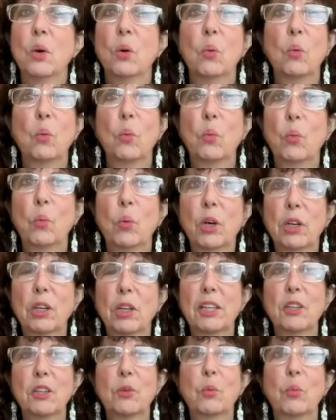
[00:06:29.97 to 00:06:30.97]

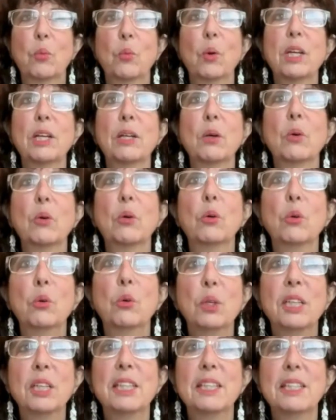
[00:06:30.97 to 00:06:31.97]

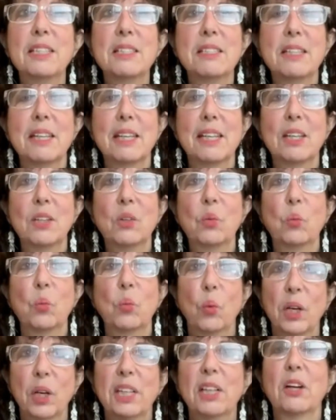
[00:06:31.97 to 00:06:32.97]
who it is and
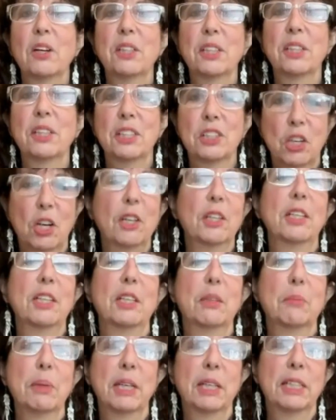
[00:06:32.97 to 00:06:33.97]
what are they
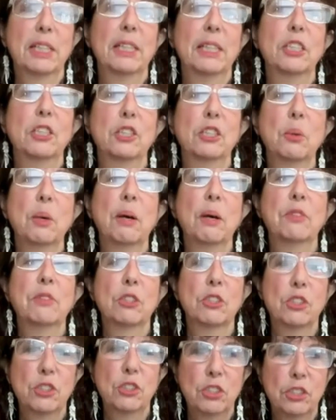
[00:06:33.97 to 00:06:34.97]
talking about? And then you have
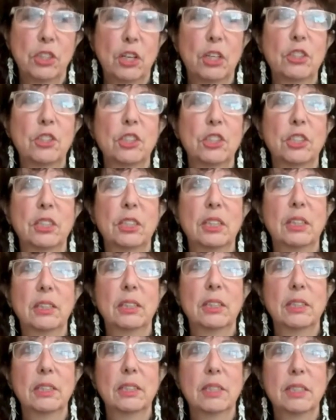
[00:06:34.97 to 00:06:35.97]
to judge it,
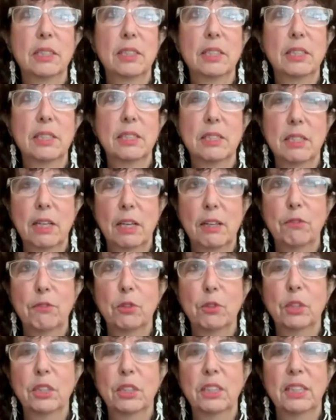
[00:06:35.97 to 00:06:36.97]

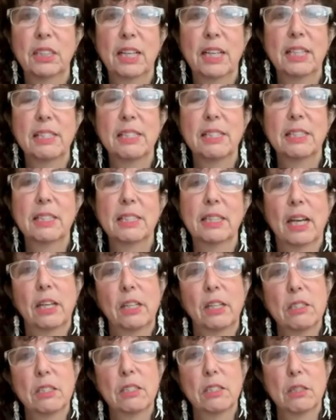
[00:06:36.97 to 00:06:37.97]
decipher it, and see,
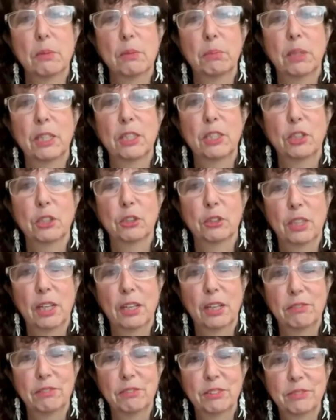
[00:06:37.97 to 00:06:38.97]
how does this apply to your
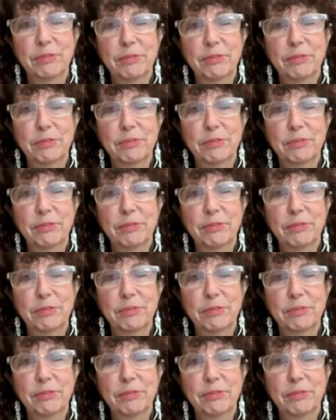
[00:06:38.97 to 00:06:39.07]
life?